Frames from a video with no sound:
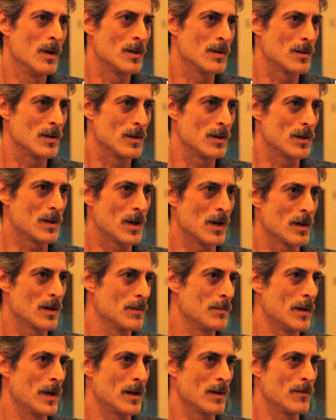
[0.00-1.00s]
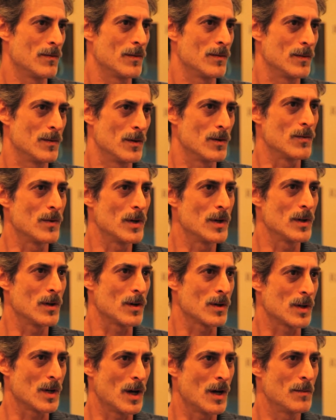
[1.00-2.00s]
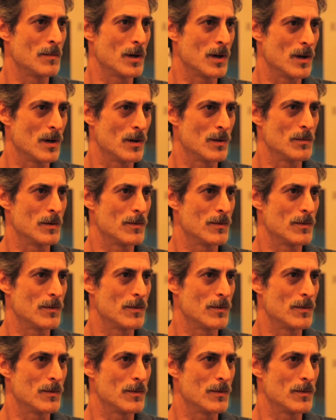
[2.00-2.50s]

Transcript: So you're talking about a you know, very long time ago,